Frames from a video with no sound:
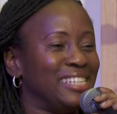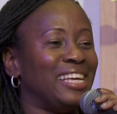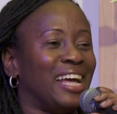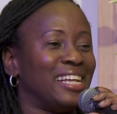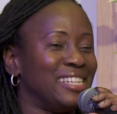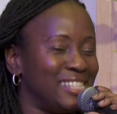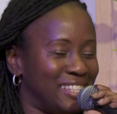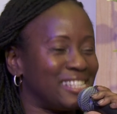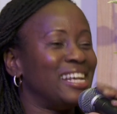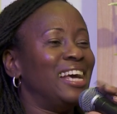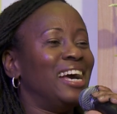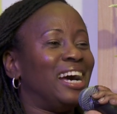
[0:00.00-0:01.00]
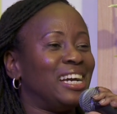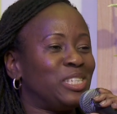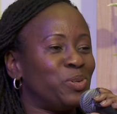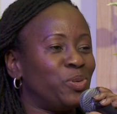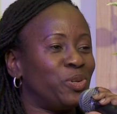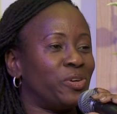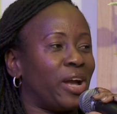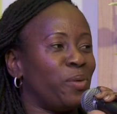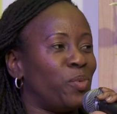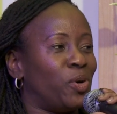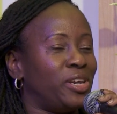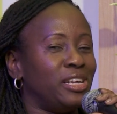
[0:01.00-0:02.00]
yes, I told her
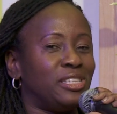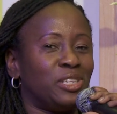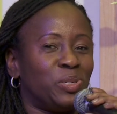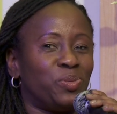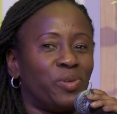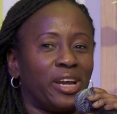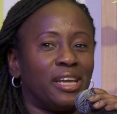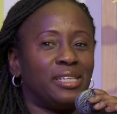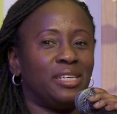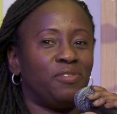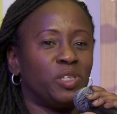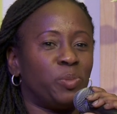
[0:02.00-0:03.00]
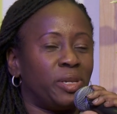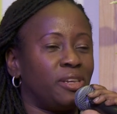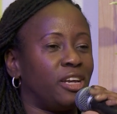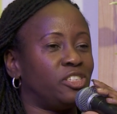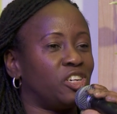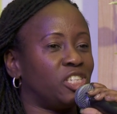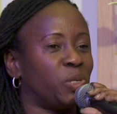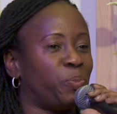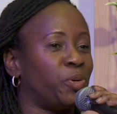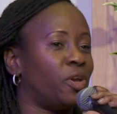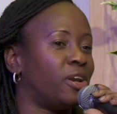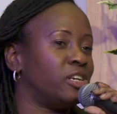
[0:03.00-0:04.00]
I wanted to do Reggae Divas, but not just to
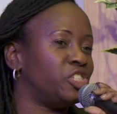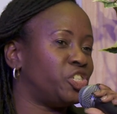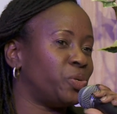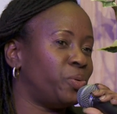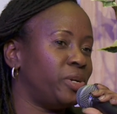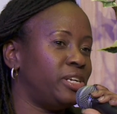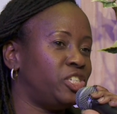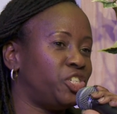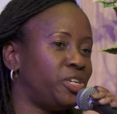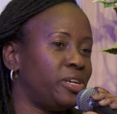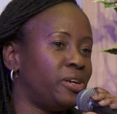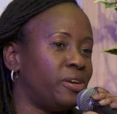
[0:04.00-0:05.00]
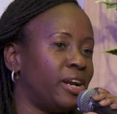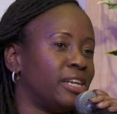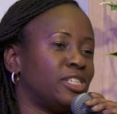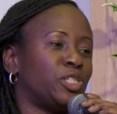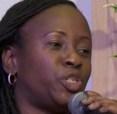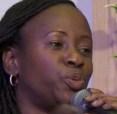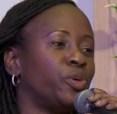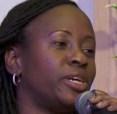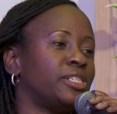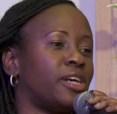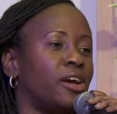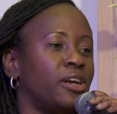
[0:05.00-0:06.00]
put on a show each year and
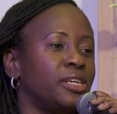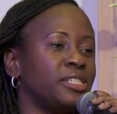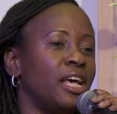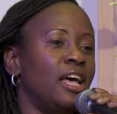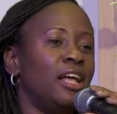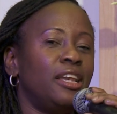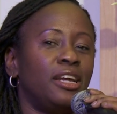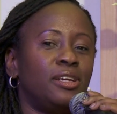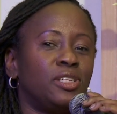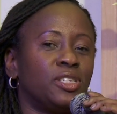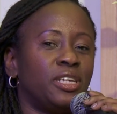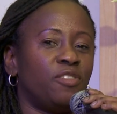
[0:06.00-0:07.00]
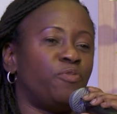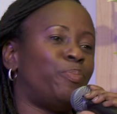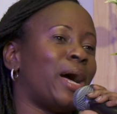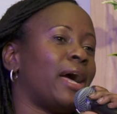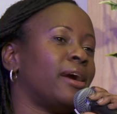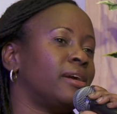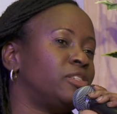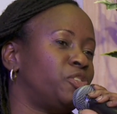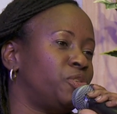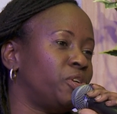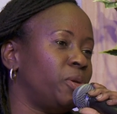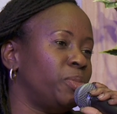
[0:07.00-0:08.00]
showcase artists. Let us give back
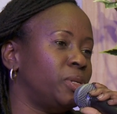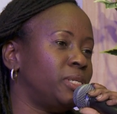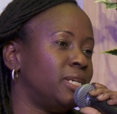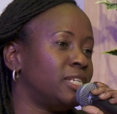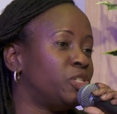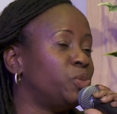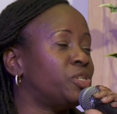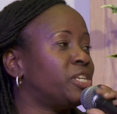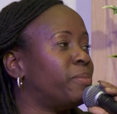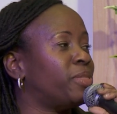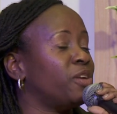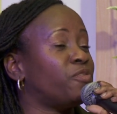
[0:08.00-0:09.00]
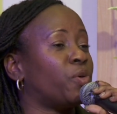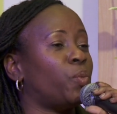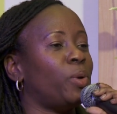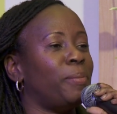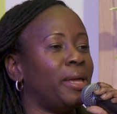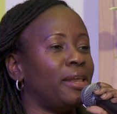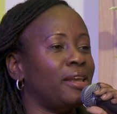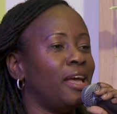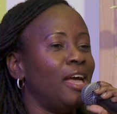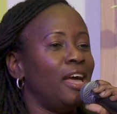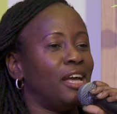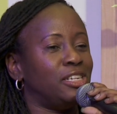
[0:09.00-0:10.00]
to the community. Let's do something for women.
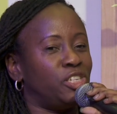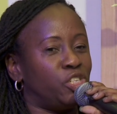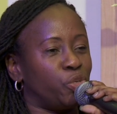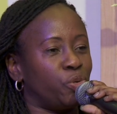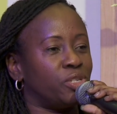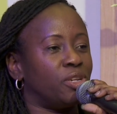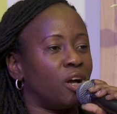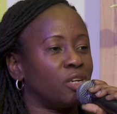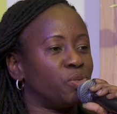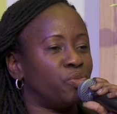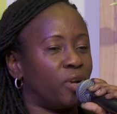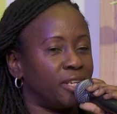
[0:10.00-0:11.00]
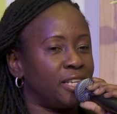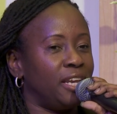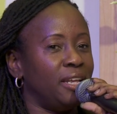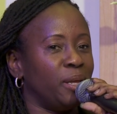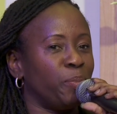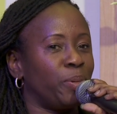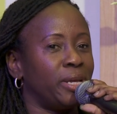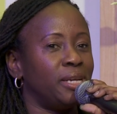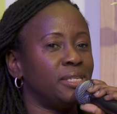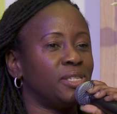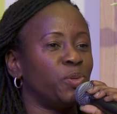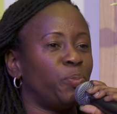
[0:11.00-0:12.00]
And she chose Dr. Roz Healing
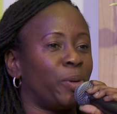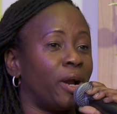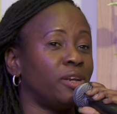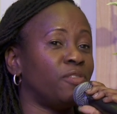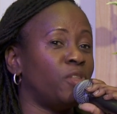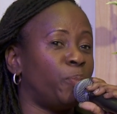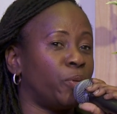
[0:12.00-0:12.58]
Place. So part of the